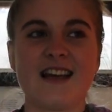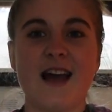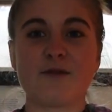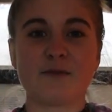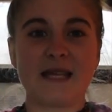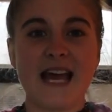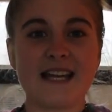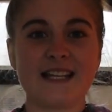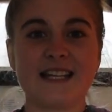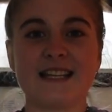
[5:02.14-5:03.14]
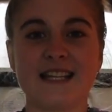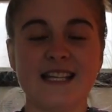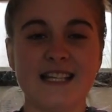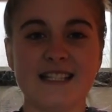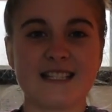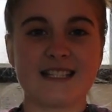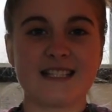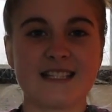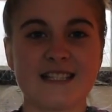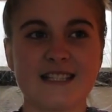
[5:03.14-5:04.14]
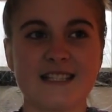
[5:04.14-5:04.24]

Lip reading: I will be editing these,